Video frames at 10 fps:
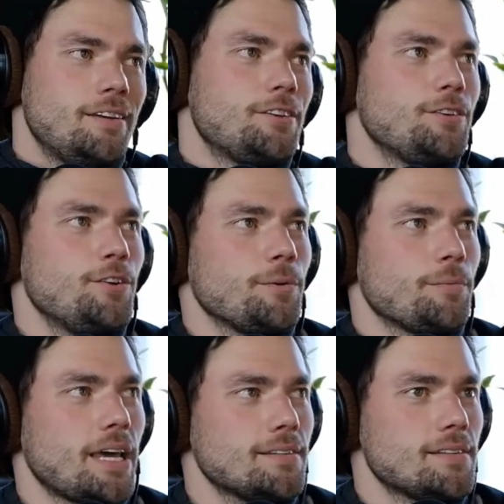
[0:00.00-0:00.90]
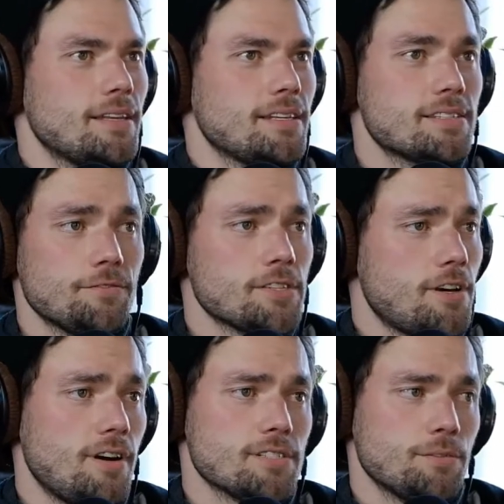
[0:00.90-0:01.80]
And, that stuff is
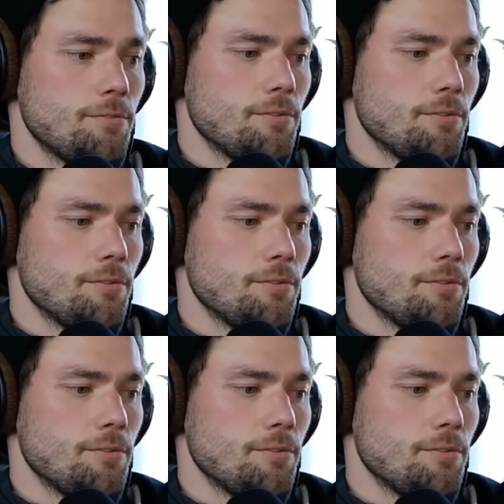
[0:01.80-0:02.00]
awesome.